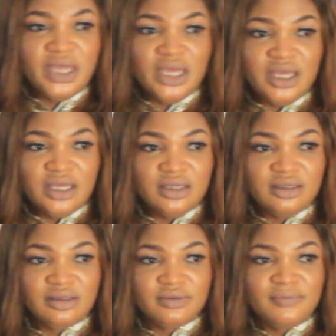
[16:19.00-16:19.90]
me,
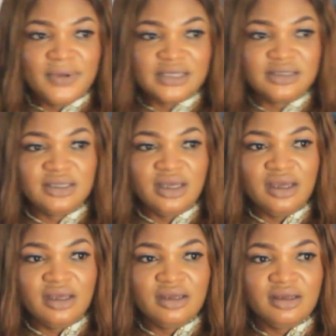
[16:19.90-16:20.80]
per
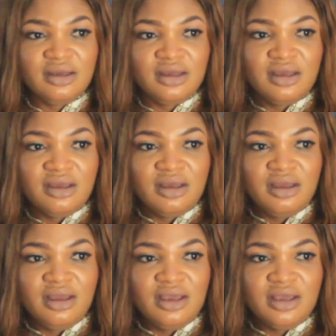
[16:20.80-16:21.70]
se,
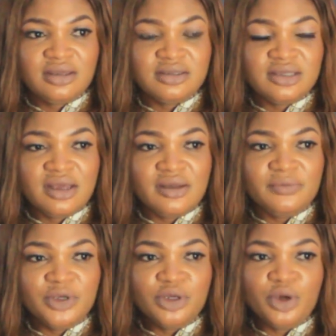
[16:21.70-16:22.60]
is
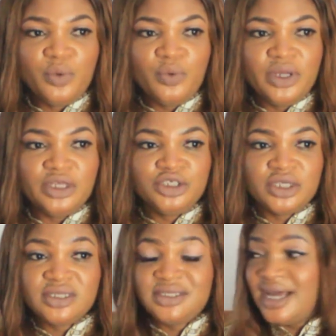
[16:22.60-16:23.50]
we
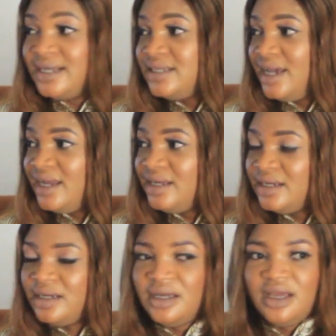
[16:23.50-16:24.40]
just started,
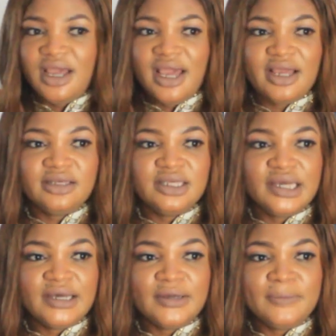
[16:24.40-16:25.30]
and